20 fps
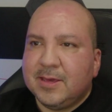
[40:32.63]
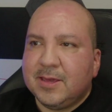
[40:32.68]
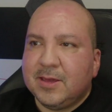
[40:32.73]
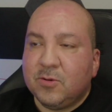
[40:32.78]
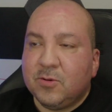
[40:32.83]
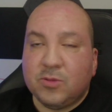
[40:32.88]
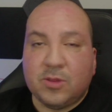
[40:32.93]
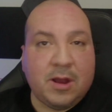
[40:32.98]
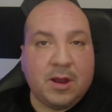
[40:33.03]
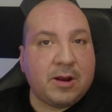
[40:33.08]
It
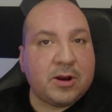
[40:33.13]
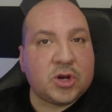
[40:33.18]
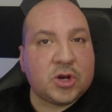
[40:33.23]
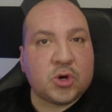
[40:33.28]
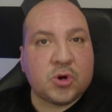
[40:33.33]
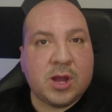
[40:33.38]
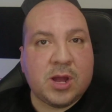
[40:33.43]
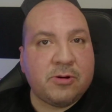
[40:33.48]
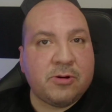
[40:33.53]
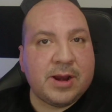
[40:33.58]
was a lot of
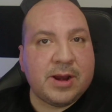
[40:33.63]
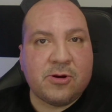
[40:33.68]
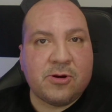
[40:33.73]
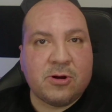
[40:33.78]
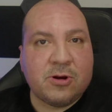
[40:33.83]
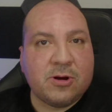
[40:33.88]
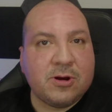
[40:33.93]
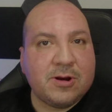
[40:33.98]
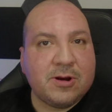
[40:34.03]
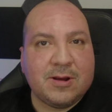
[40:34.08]
trial and
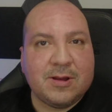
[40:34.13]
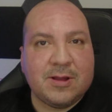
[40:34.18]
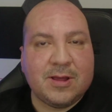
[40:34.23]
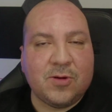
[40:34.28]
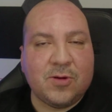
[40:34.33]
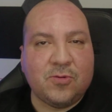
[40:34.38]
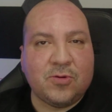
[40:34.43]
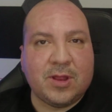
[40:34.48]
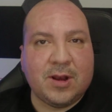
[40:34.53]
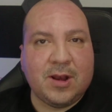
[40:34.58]
error. It
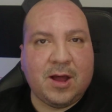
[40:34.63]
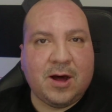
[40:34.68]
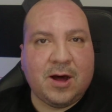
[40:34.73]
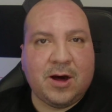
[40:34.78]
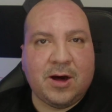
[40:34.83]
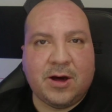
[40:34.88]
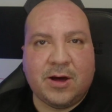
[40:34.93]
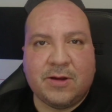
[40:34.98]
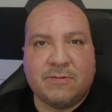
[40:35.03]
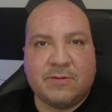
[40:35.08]
was a
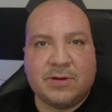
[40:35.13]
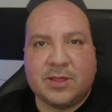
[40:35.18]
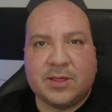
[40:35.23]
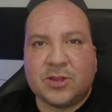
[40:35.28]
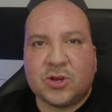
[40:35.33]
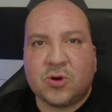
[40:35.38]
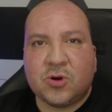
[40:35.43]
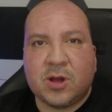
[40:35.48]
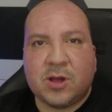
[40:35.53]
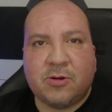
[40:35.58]
lot of just
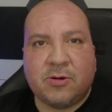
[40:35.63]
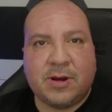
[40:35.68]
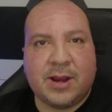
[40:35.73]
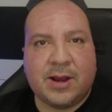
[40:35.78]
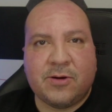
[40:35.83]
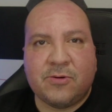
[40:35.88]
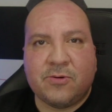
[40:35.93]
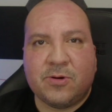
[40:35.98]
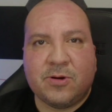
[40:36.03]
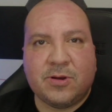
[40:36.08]
trial and
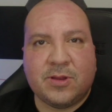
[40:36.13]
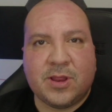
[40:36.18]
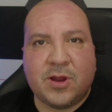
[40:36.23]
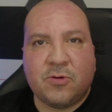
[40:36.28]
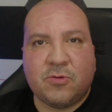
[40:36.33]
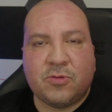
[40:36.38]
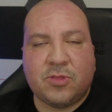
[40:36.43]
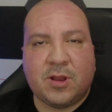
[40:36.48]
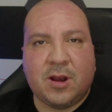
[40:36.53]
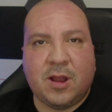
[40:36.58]
error. There
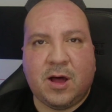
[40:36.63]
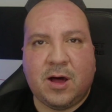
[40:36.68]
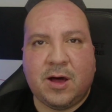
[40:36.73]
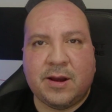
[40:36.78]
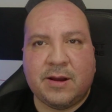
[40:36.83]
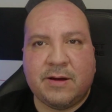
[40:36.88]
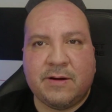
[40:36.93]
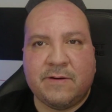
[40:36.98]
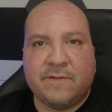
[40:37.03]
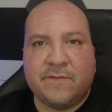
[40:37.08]
was a lot
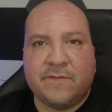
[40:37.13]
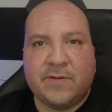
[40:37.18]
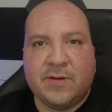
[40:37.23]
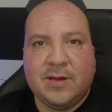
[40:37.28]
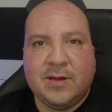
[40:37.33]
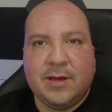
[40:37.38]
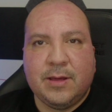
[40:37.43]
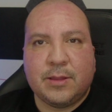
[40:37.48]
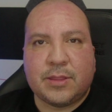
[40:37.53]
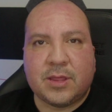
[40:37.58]
of
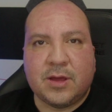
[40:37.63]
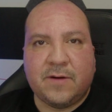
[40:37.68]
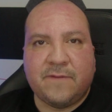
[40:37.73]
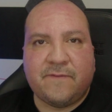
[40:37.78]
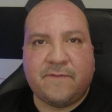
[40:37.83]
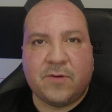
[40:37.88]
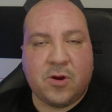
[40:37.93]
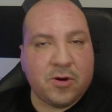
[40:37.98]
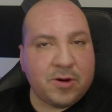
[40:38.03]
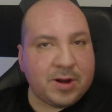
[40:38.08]

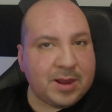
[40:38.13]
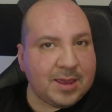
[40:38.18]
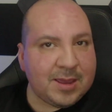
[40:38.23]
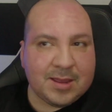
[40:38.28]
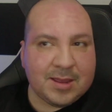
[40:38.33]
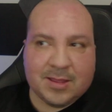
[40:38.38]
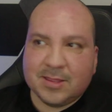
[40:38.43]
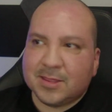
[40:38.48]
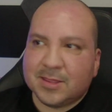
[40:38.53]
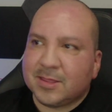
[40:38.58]

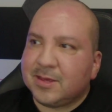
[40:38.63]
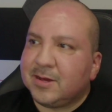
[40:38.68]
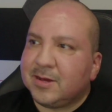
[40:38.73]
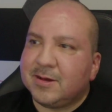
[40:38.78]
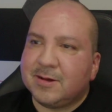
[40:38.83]
self-learnings.